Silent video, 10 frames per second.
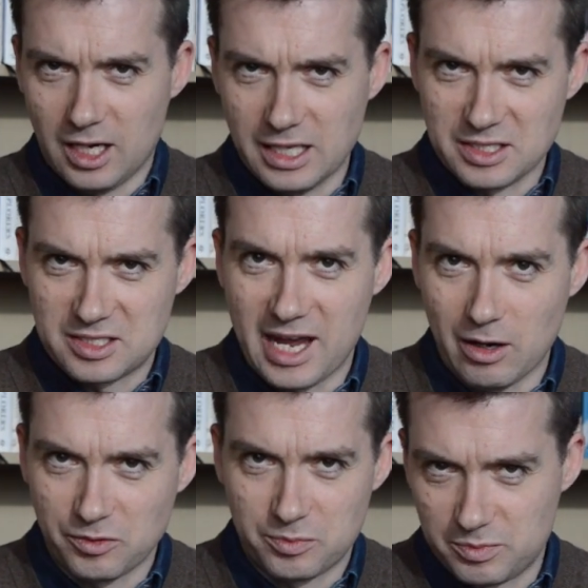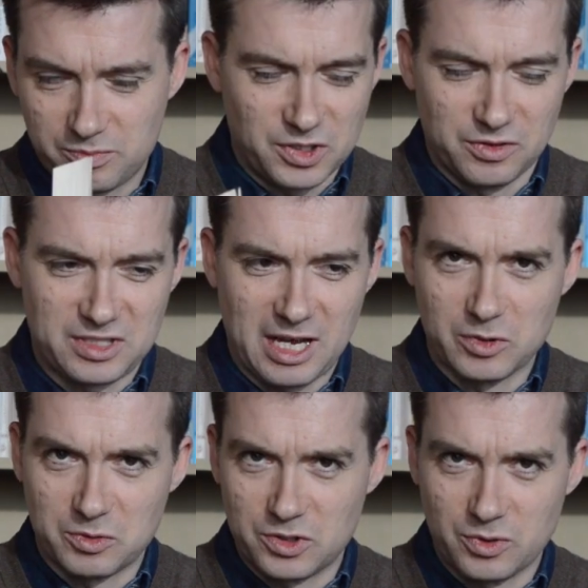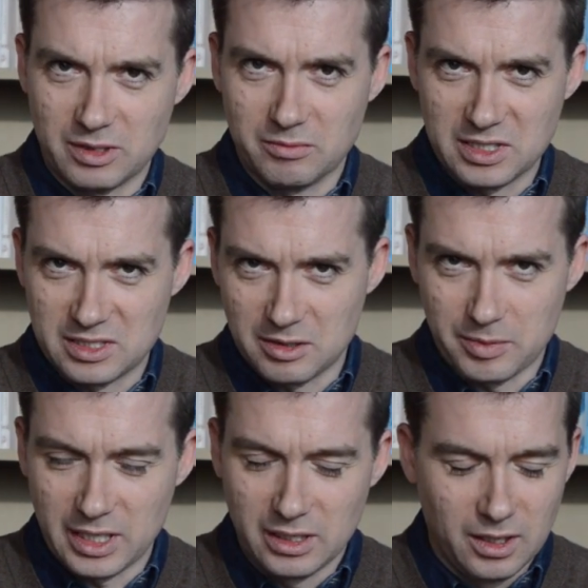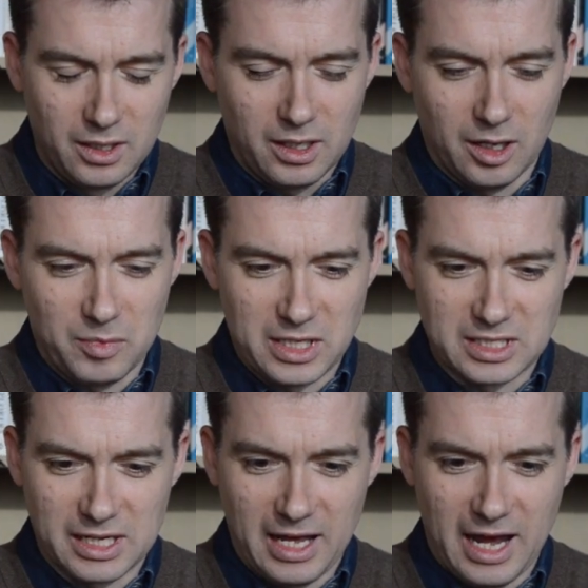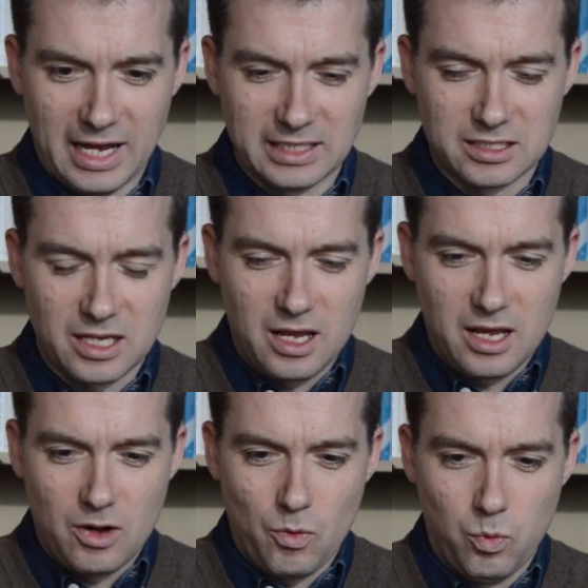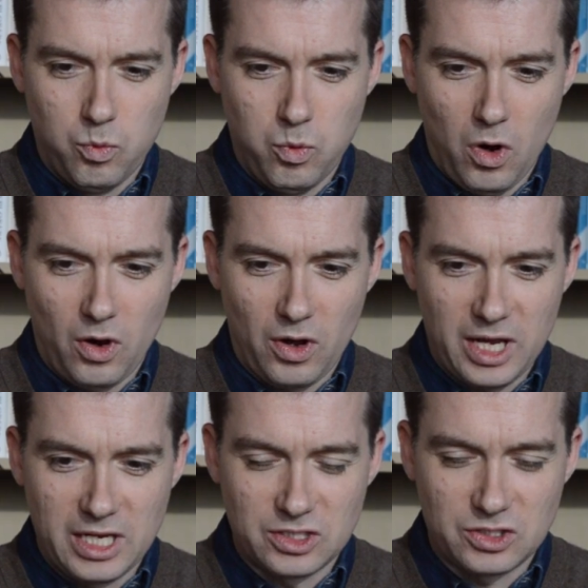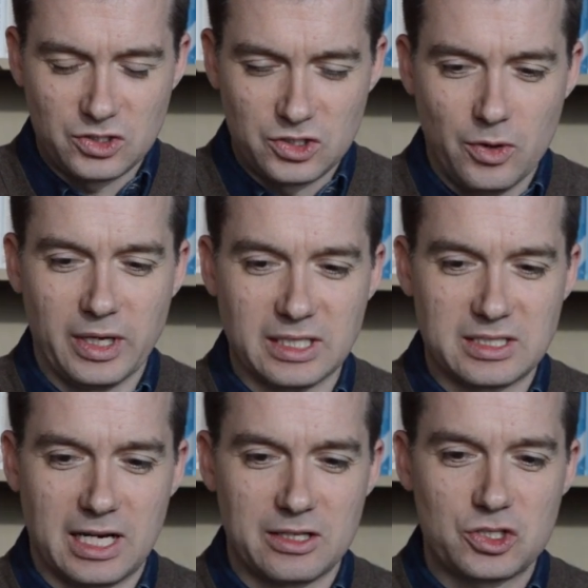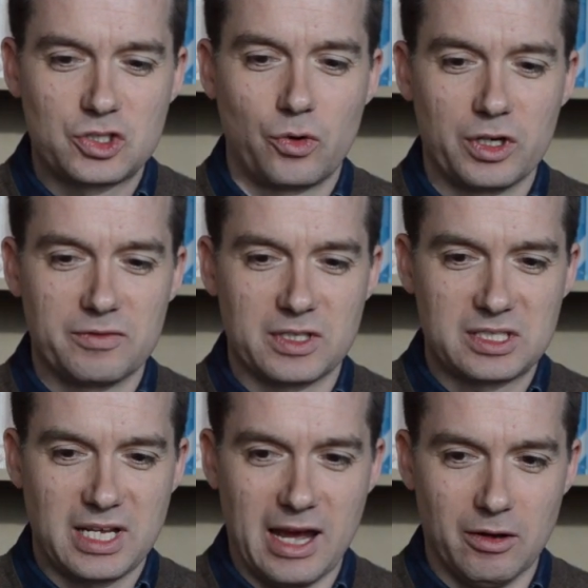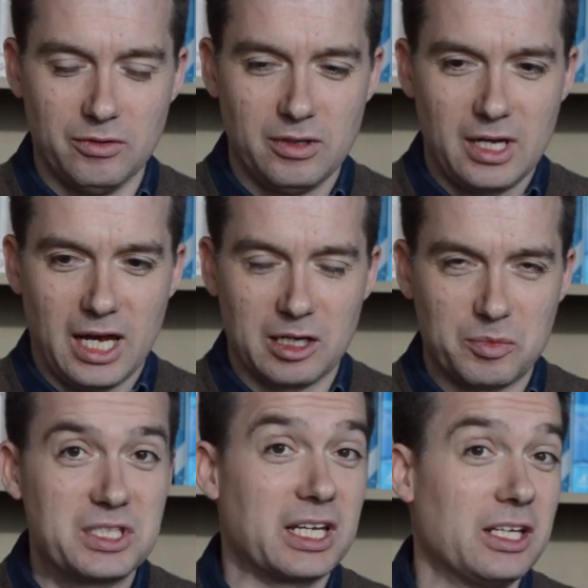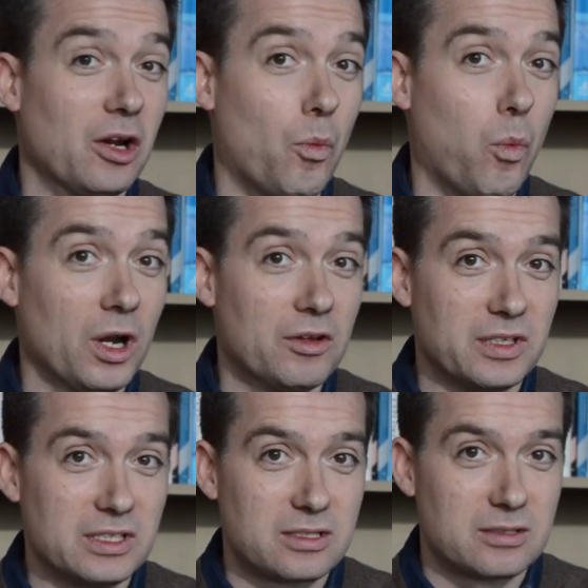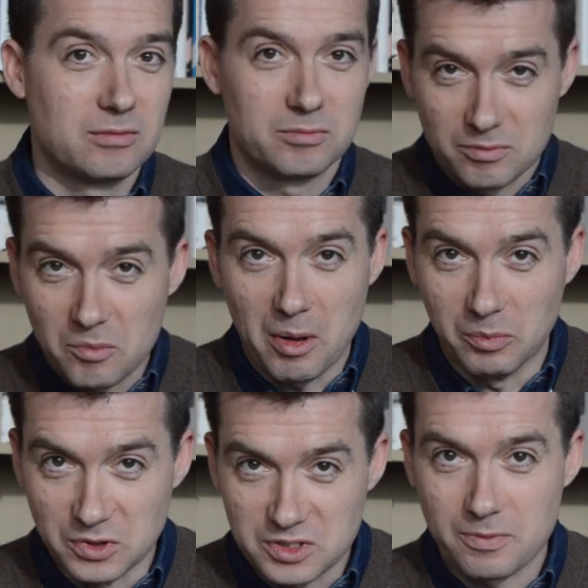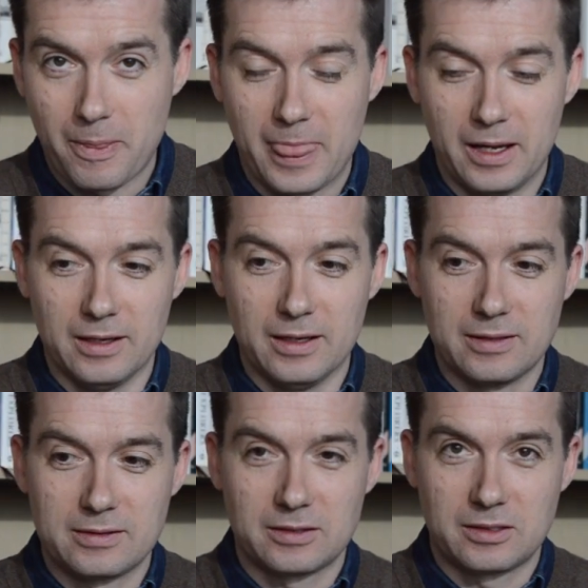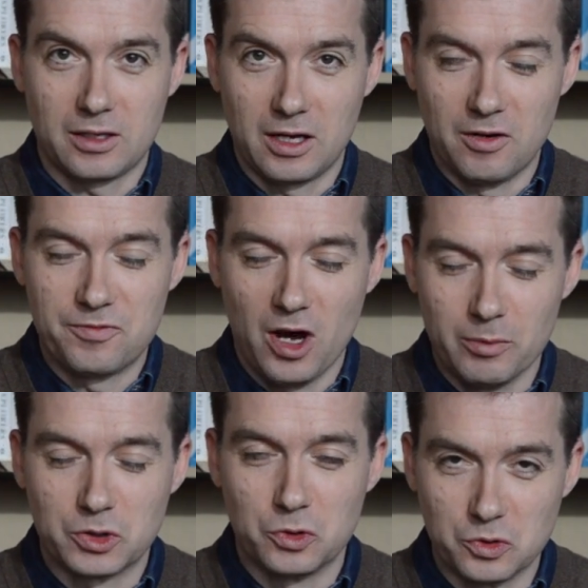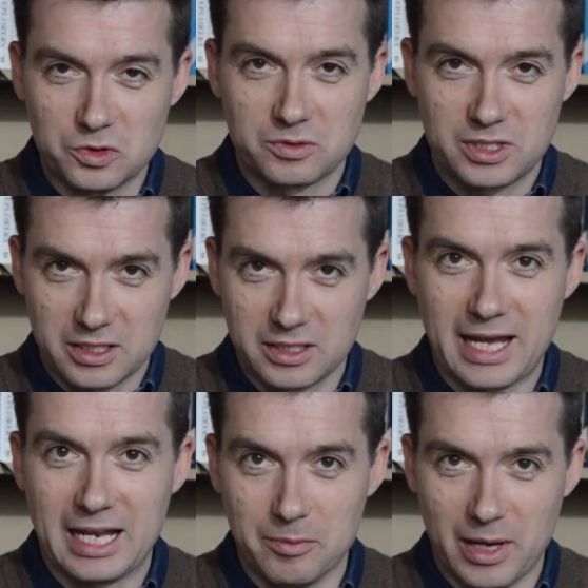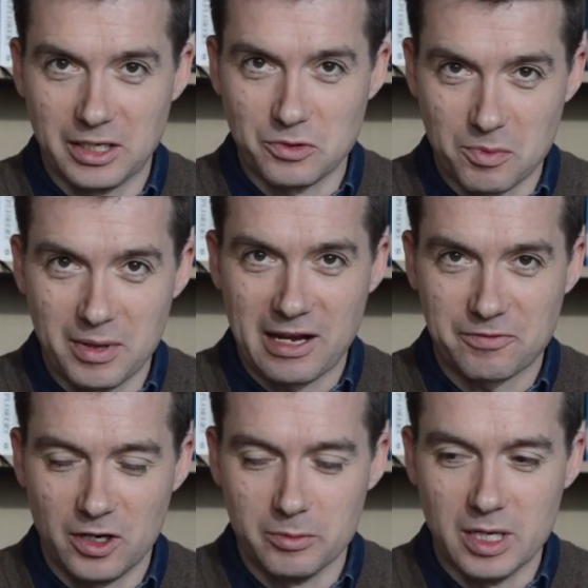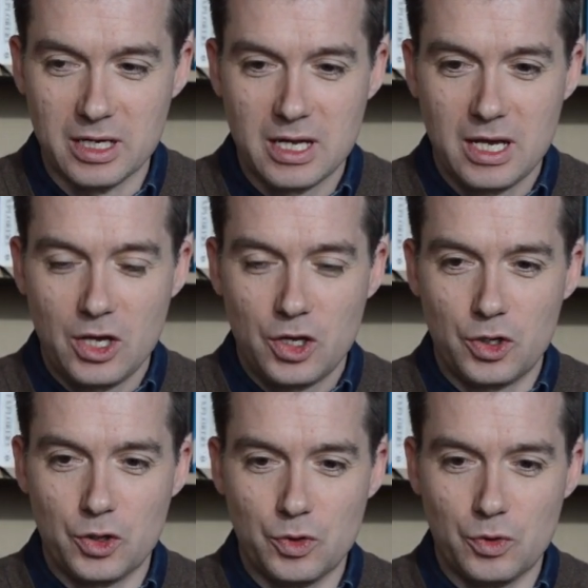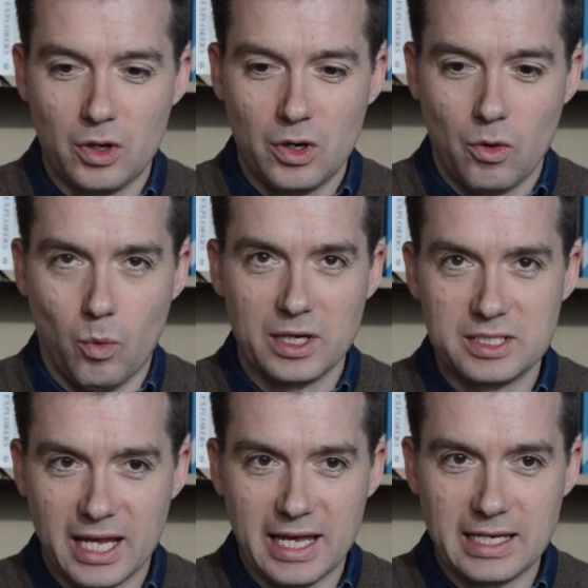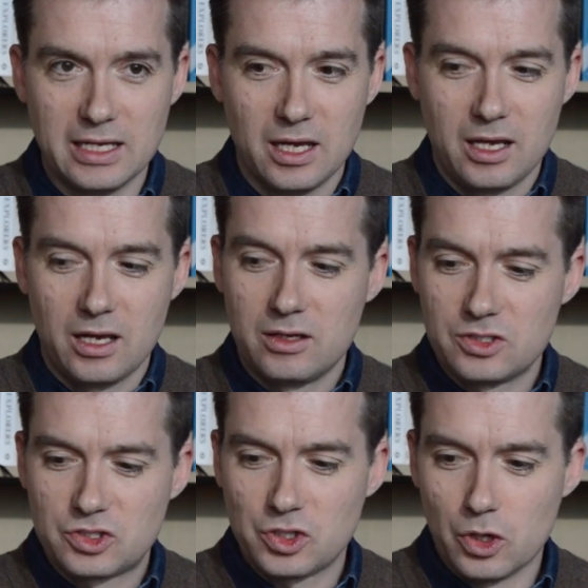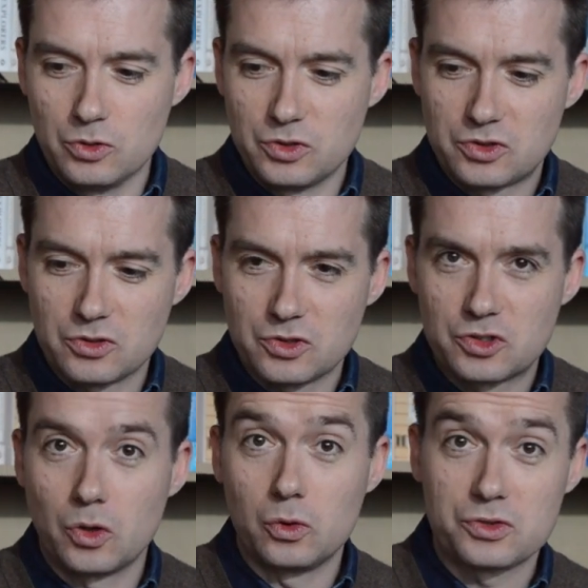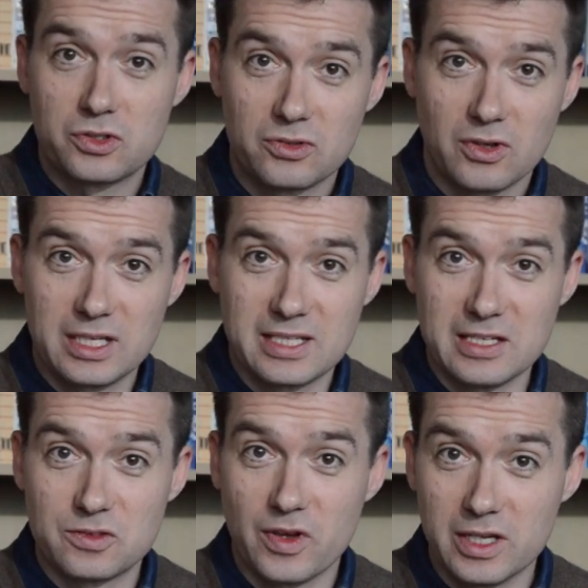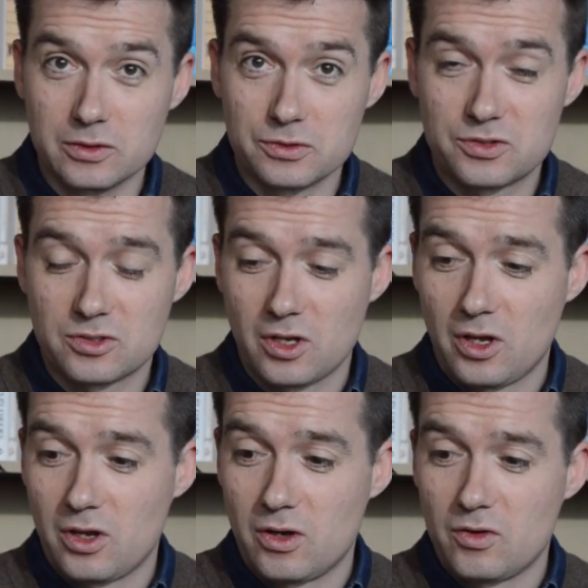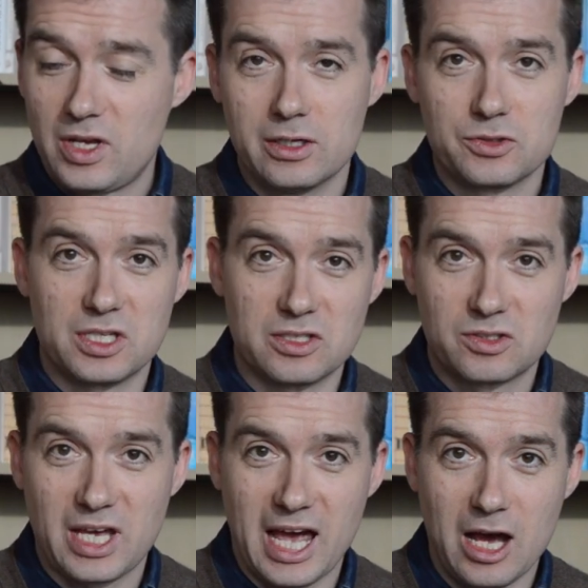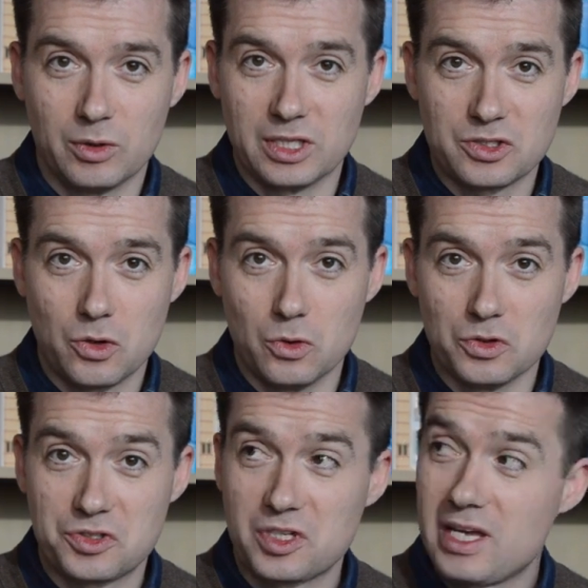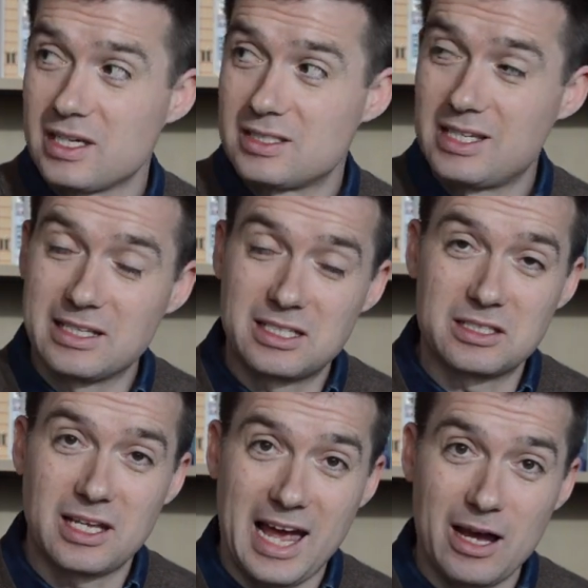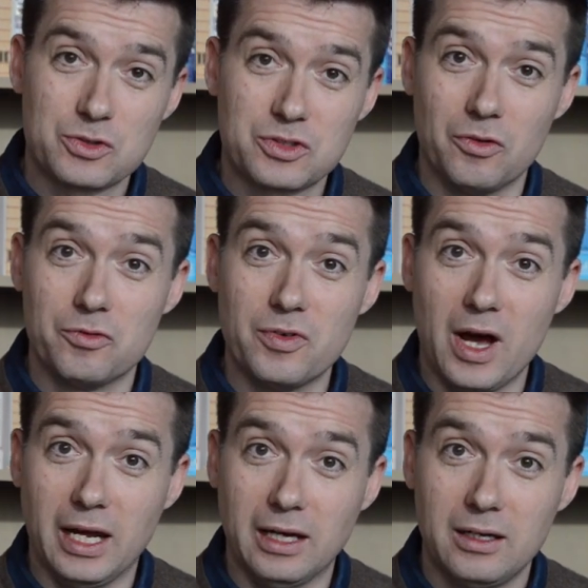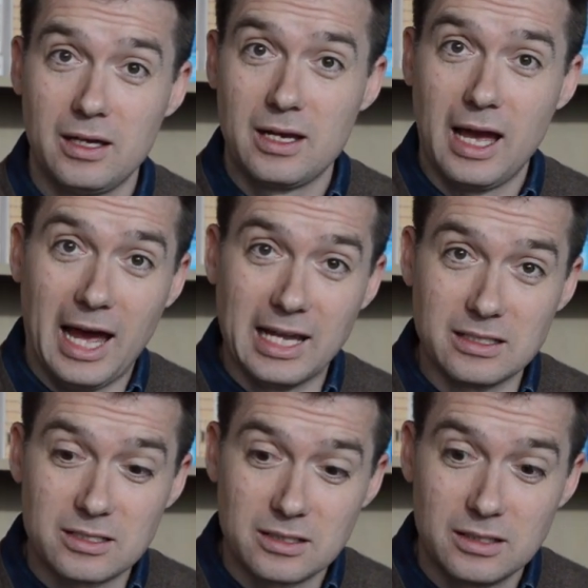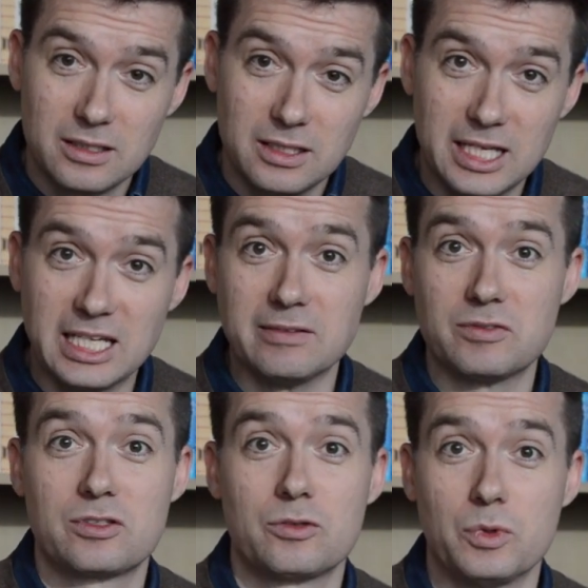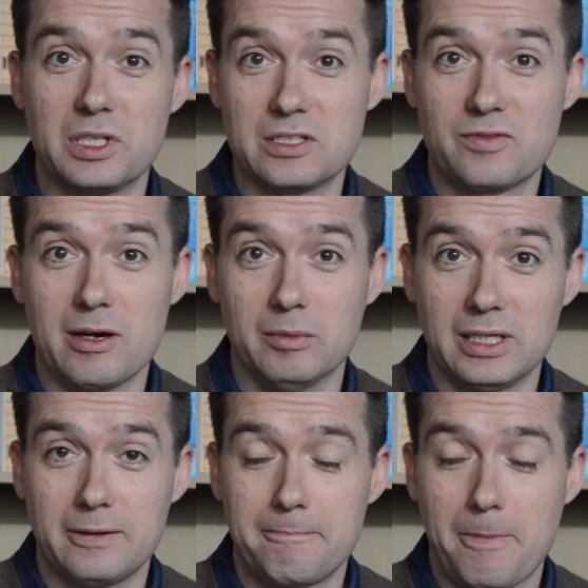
in the South, sort of sandwiched between Mississippi and places like that. And what he's doing is telling the story of this town, and in particular one of its members, a farmer called Tucker Caliban, who's a black farmer, who one day sows salt into his fields, kills his cow and his horse, sets his house on fire, and leaves with his family.